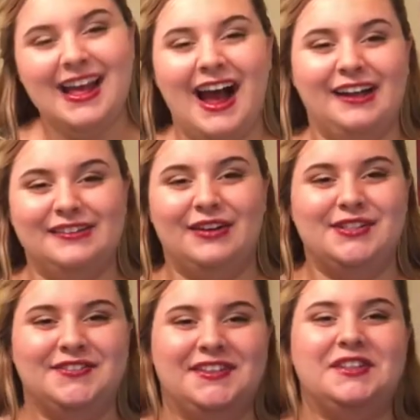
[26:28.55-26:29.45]
I thought that
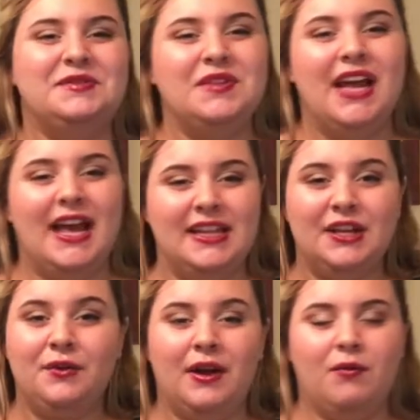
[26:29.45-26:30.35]
was funny. And then
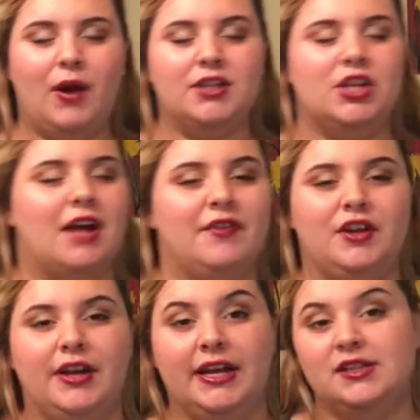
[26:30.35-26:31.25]
you wash it off, and
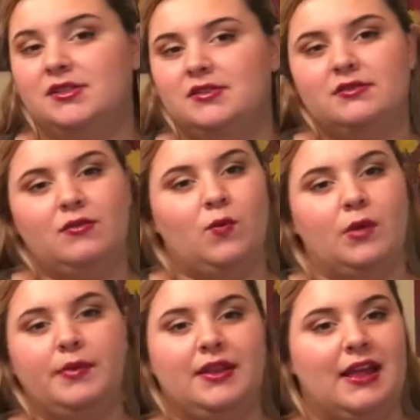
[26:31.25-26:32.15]
your hands
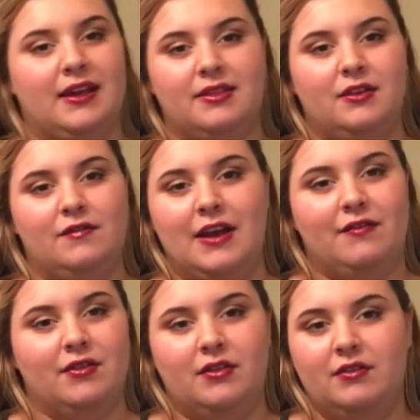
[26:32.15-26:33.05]
will be like you've
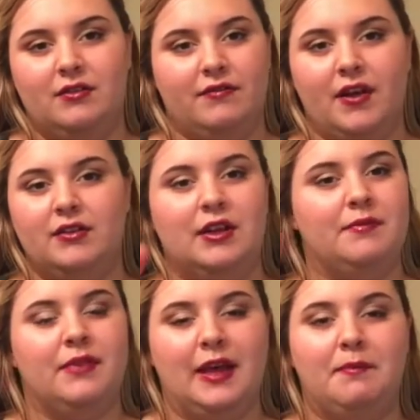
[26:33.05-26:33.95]
never felt
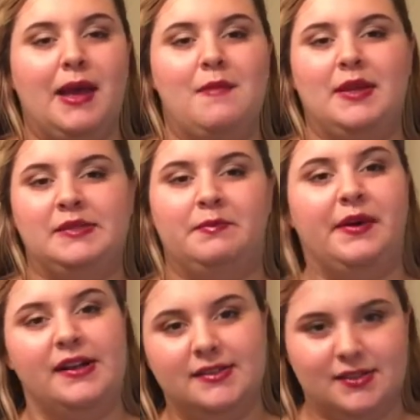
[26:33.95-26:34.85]
them. Like babies'
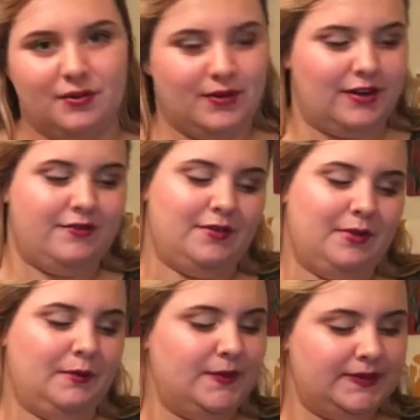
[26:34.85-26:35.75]
butts or whatever
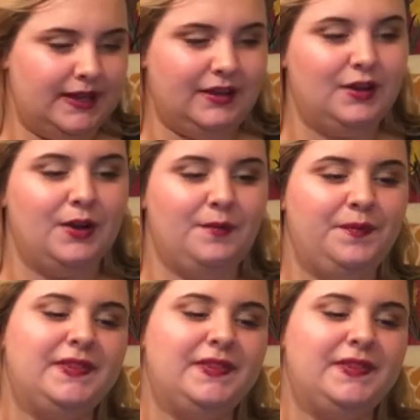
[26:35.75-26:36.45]
people say, you know.